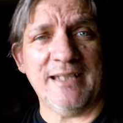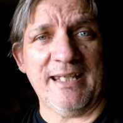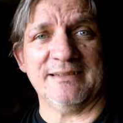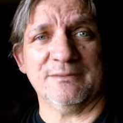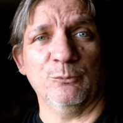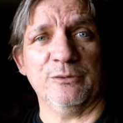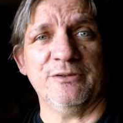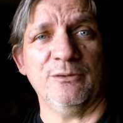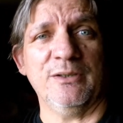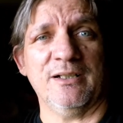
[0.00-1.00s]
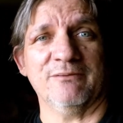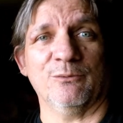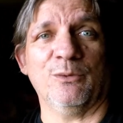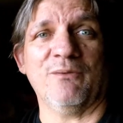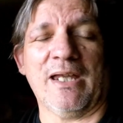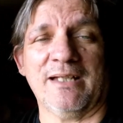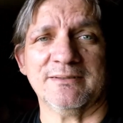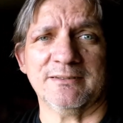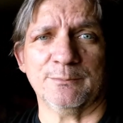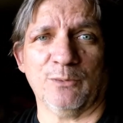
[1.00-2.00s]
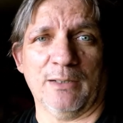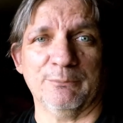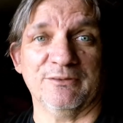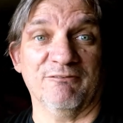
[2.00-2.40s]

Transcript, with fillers: Yes, once you get over 1,000 subscribers